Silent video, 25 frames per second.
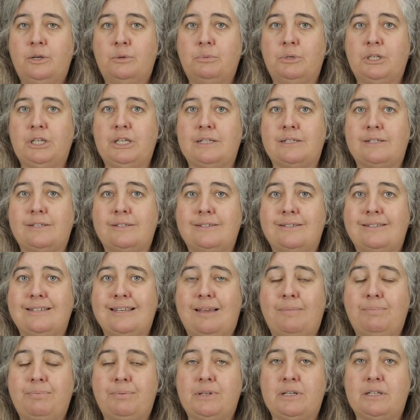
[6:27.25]
when you
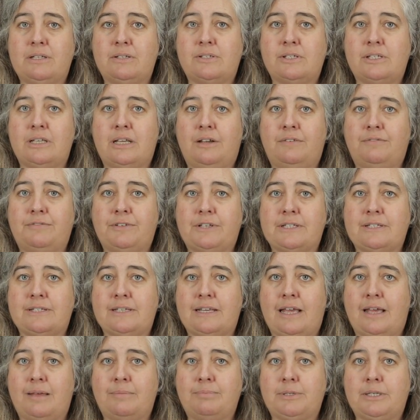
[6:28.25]
step into
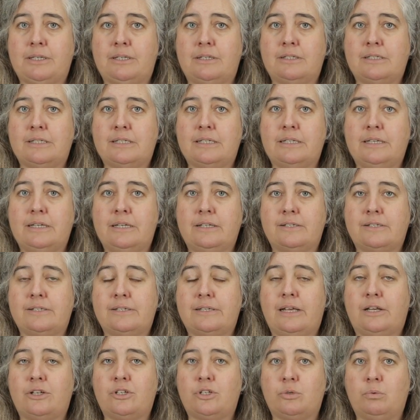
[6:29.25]
self-acceptance in
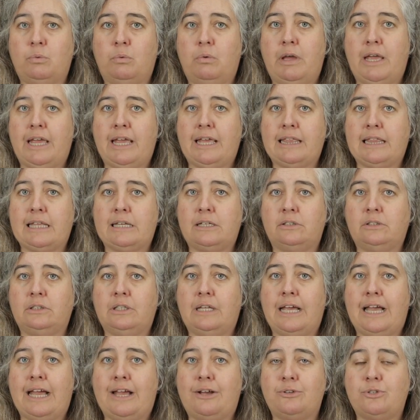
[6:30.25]
such a way that
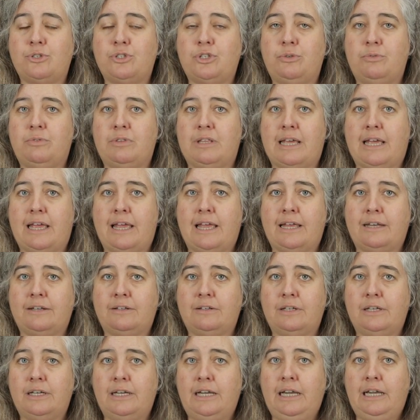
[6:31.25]
allows you
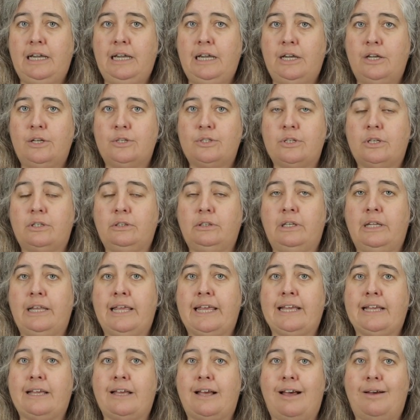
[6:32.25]
then to
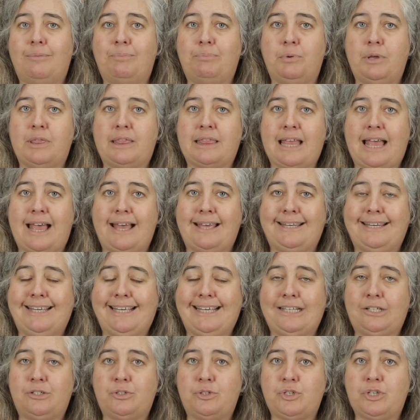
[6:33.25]
link up with that
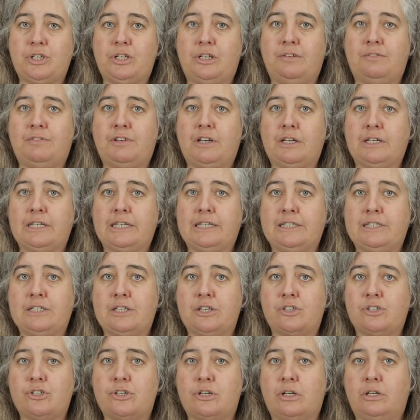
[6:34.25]
energy of
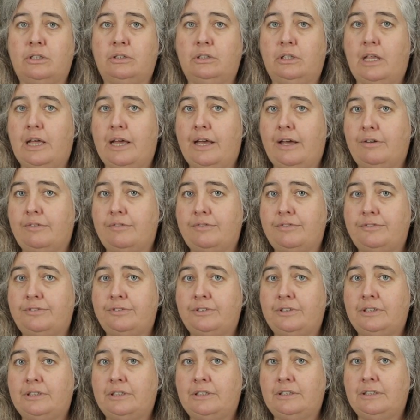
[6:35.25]
unconditional
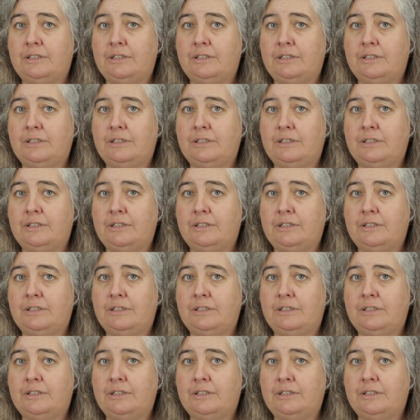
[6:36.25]
love.